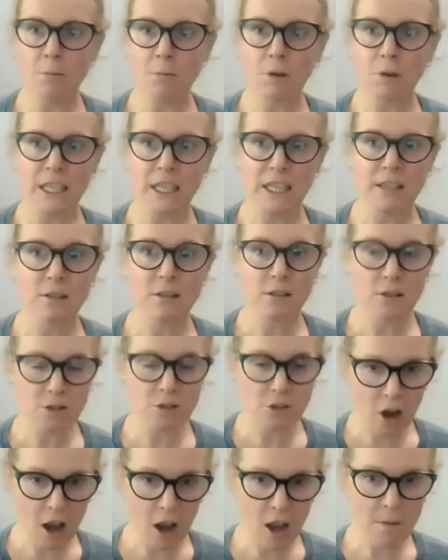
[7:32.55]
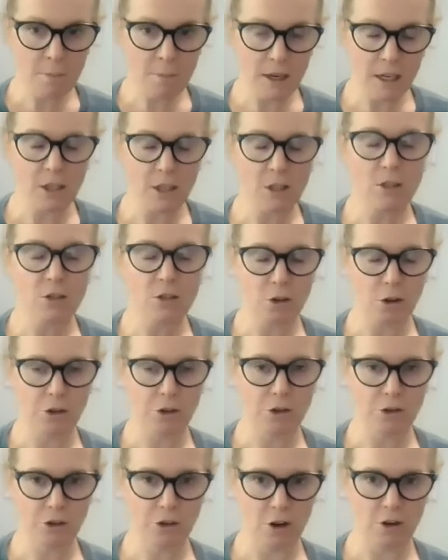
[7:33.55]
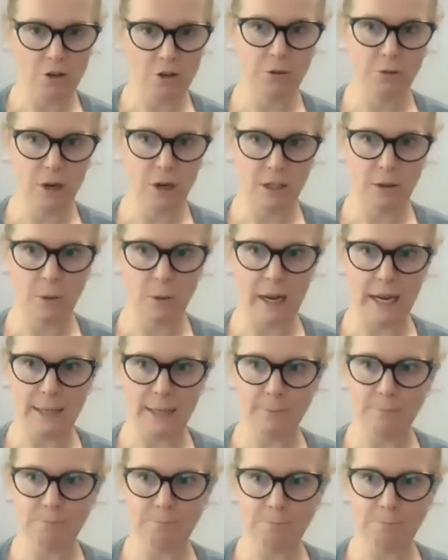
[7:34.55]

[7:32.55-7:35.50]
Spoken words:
please stop and consult your doctor right away.